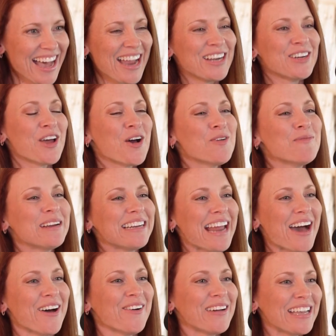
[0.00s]
I know, but
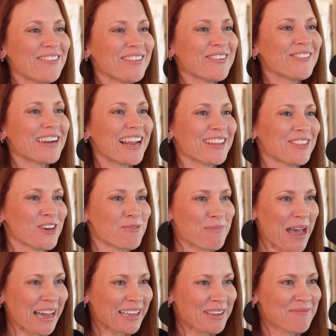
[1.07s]
now even when I look
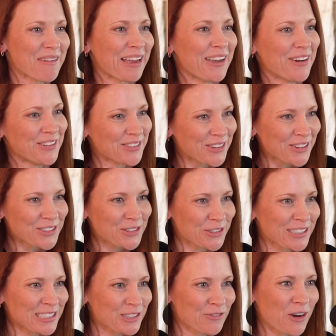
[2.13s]
back at my own
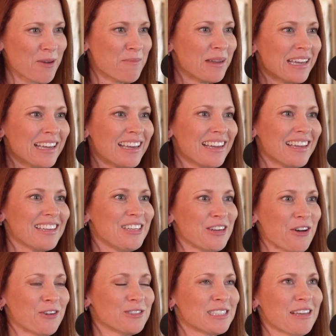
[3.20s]
nurseries from,
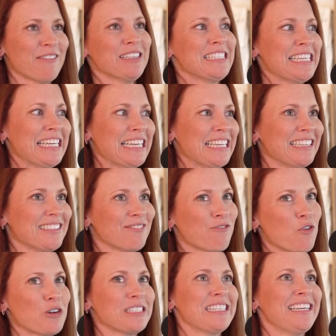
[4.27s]
17,
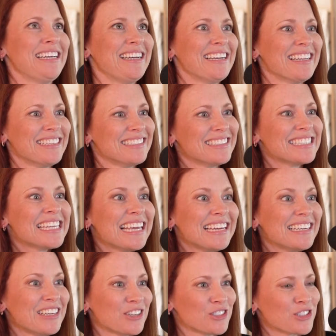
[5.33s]
14, and
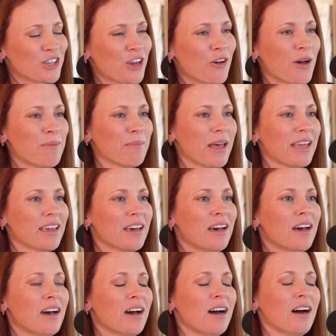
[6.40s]
10 years ago, I'm like,
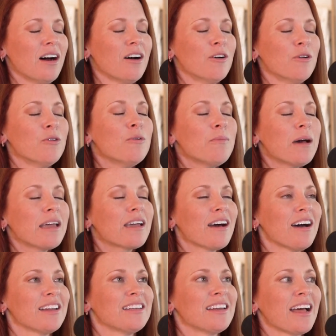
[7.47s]
oh my
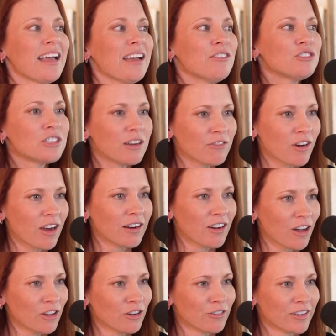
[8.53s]
God, did I have chevron
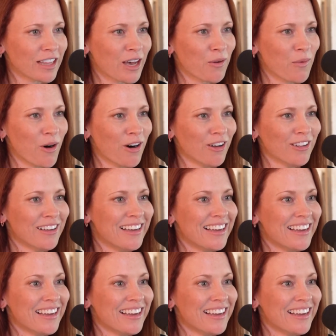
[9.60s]
all over that wall?